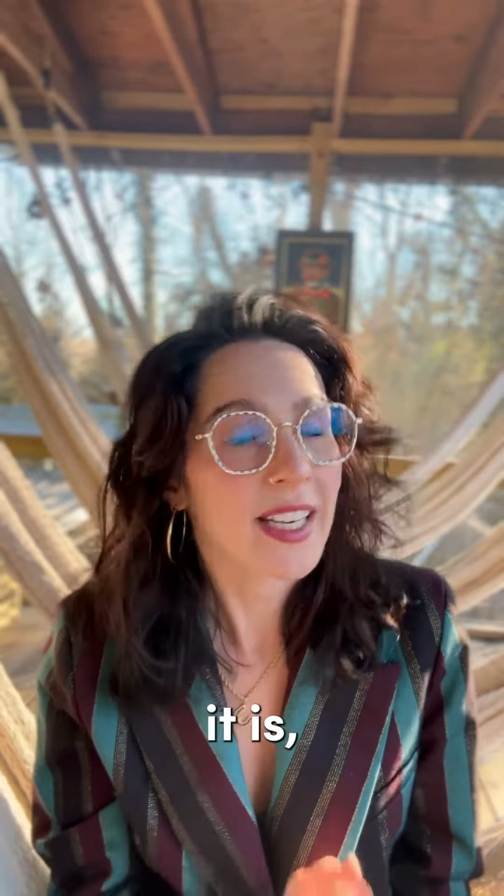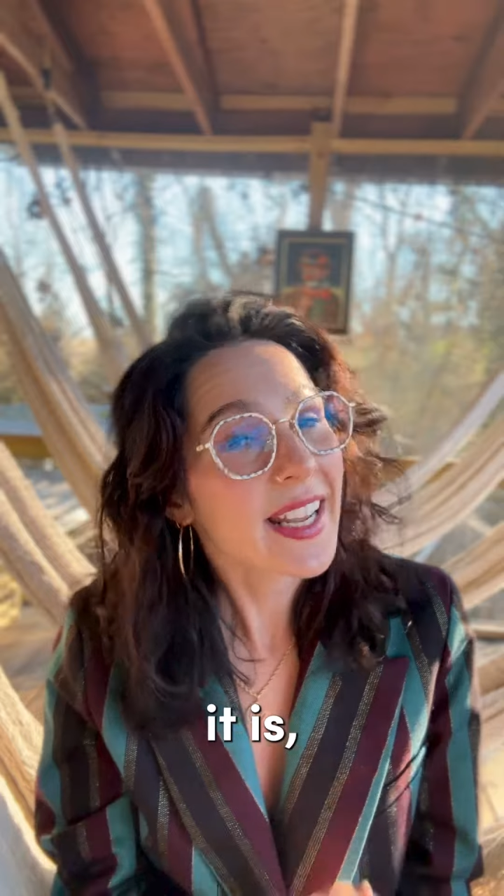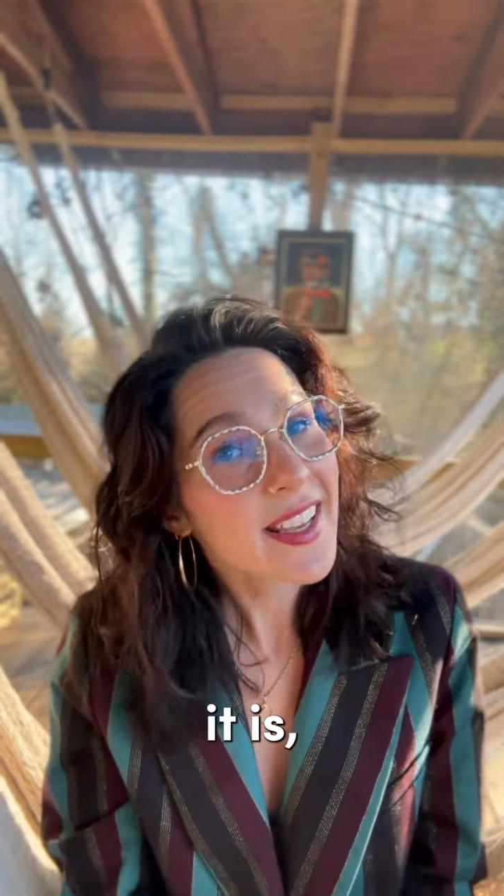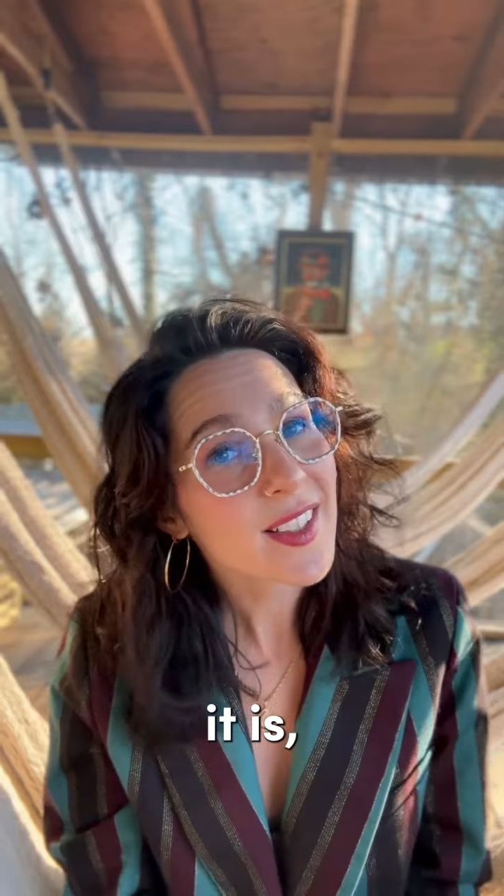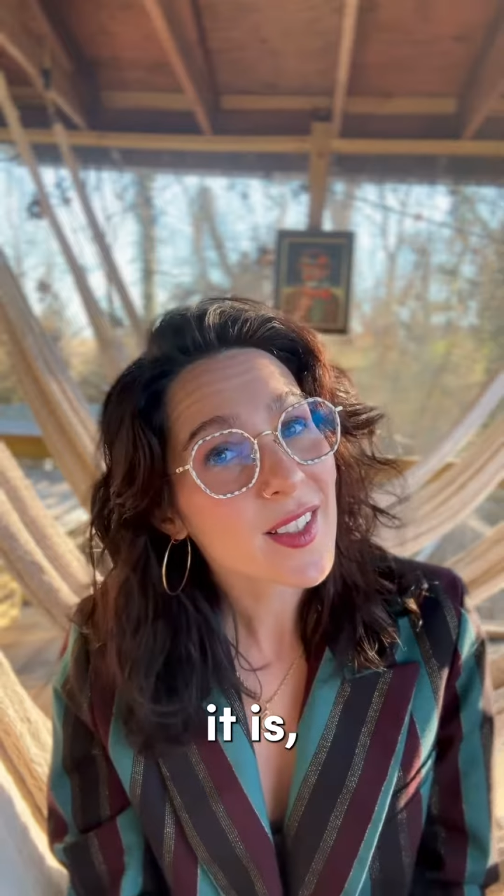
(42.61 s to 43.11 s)

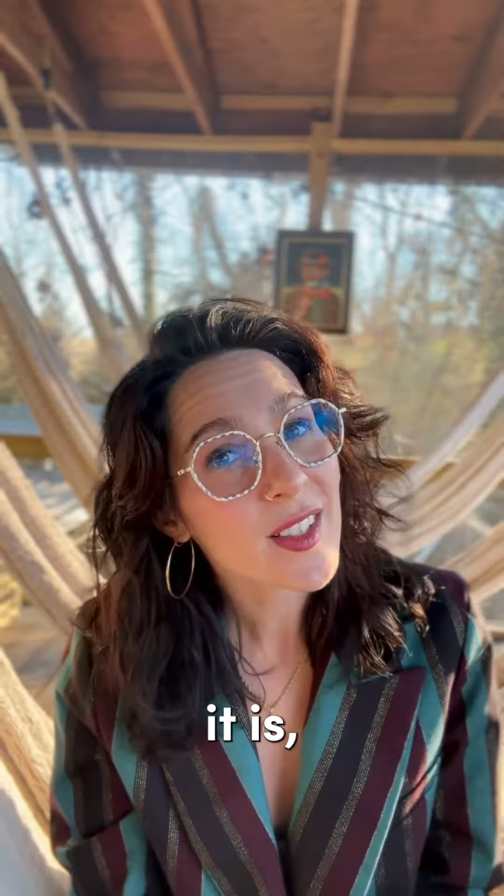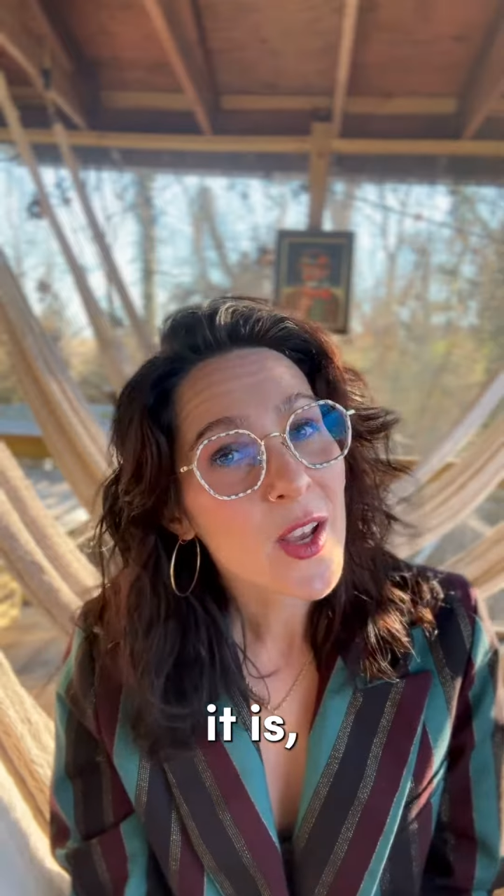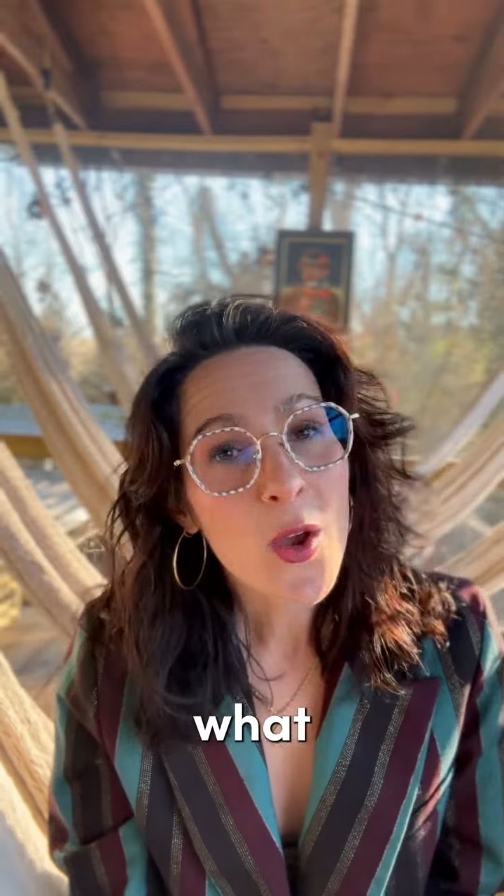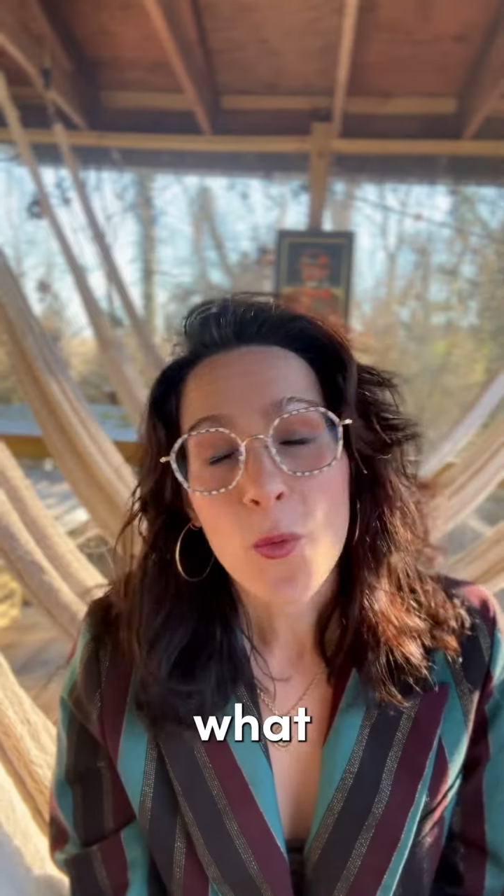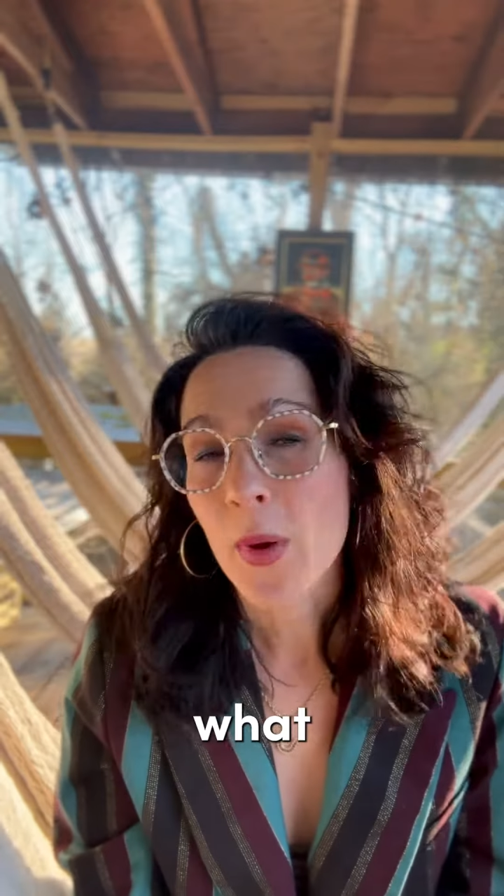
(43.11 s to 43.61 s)
is,
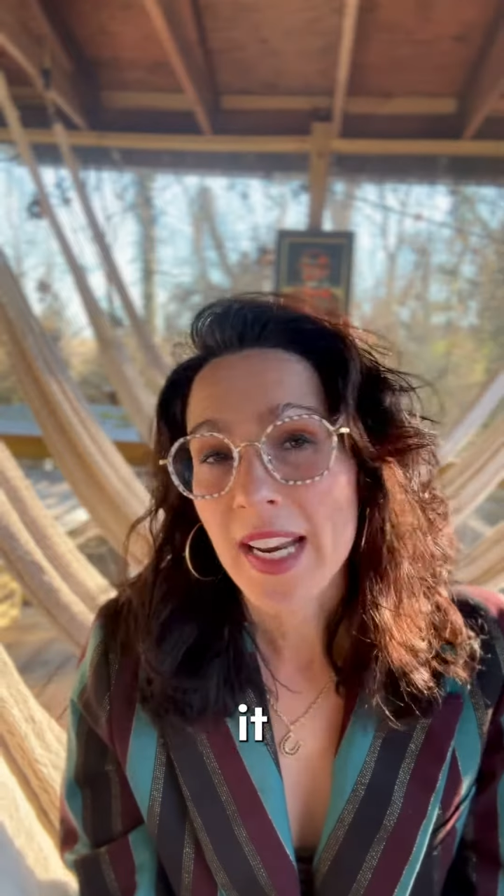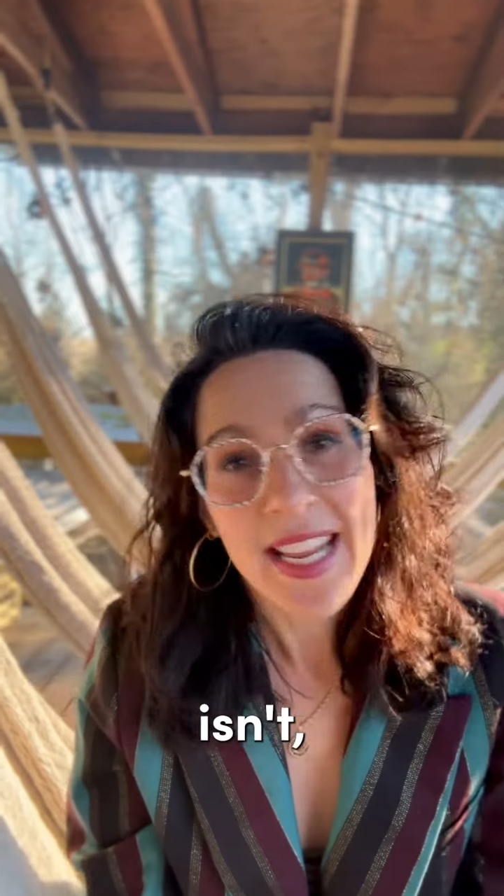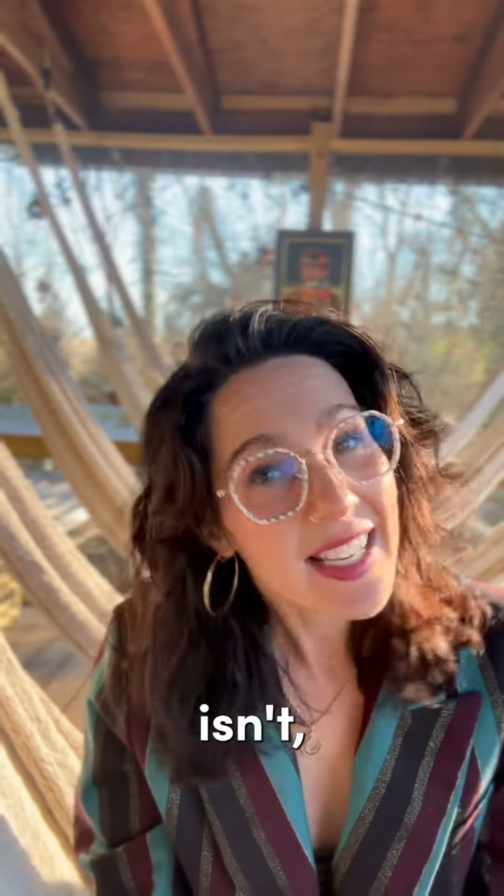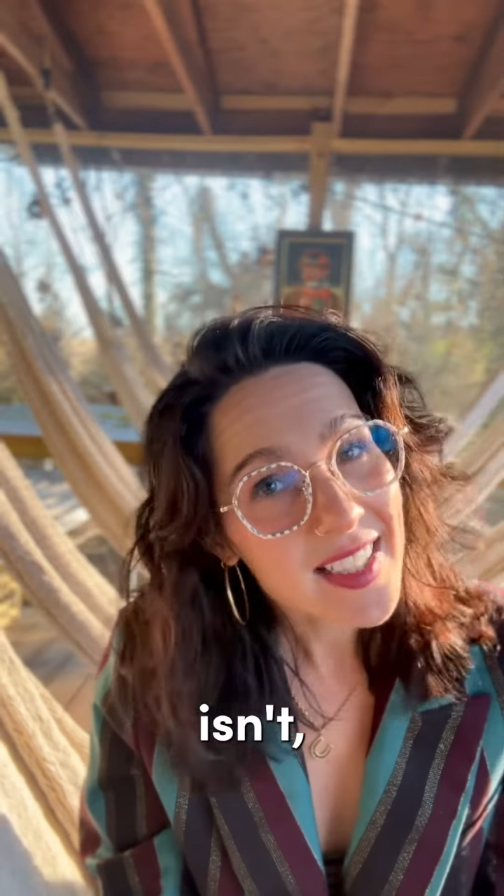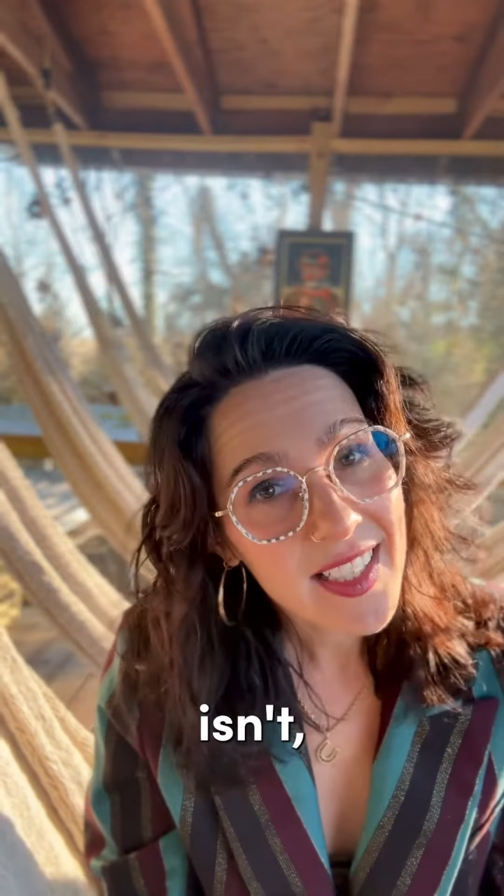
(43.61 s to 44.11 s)
what it
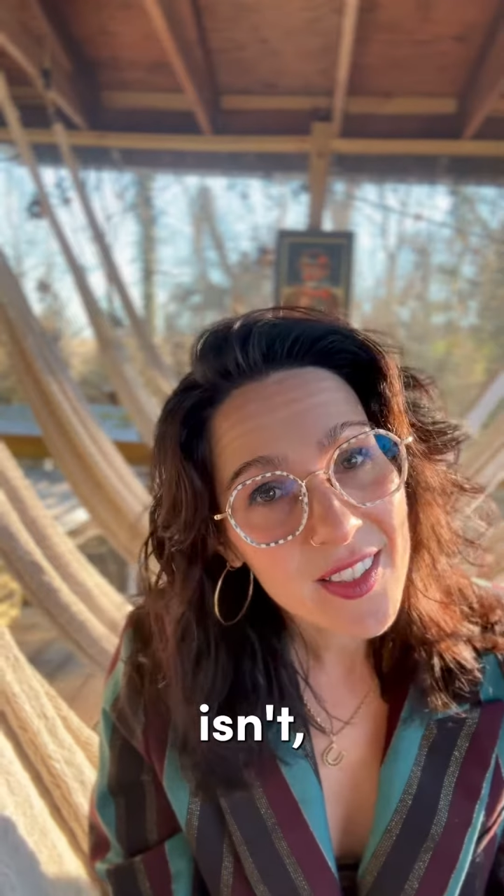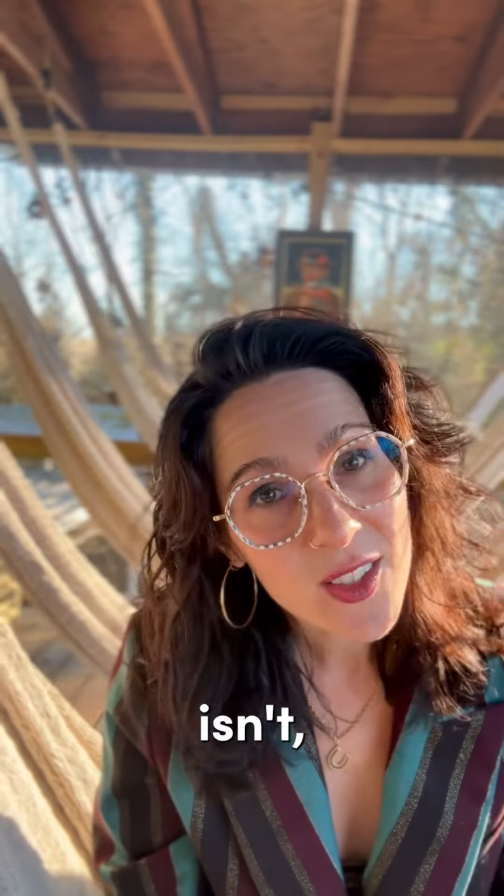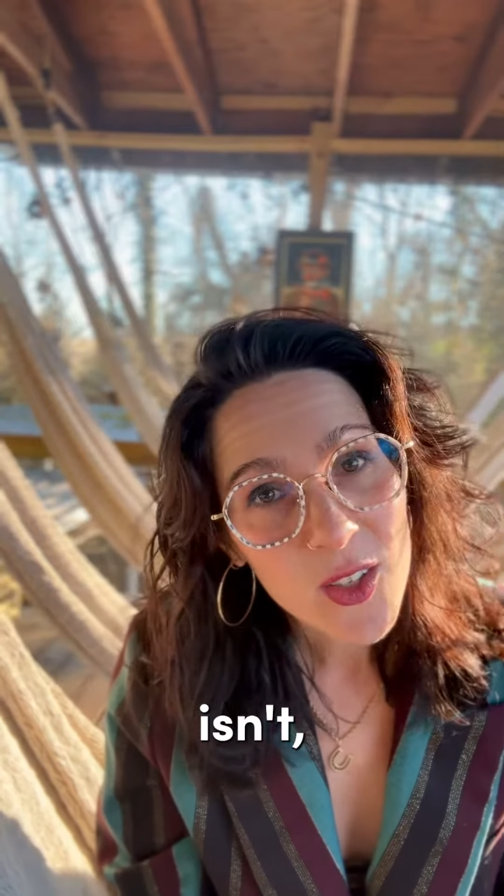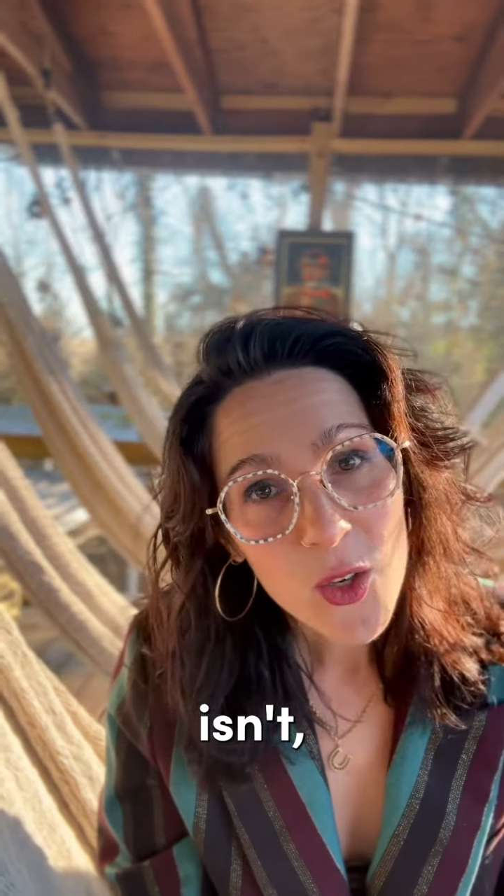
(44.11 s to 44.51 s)
isn't,